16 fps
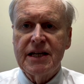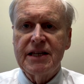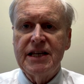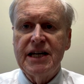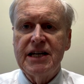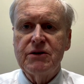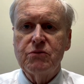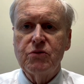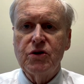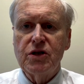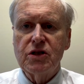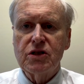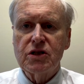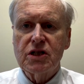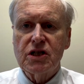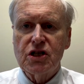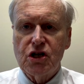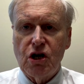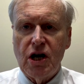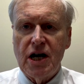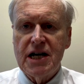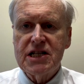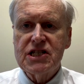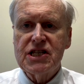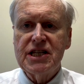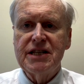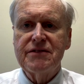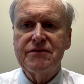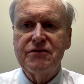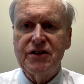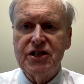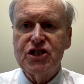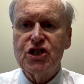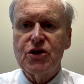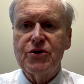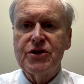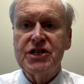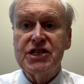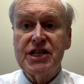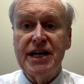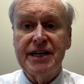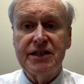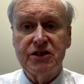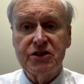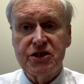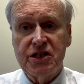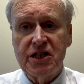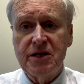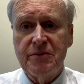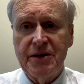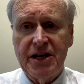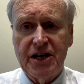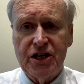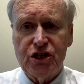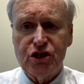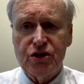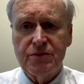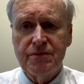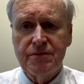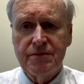that will cause the inflationary cycle to diminish.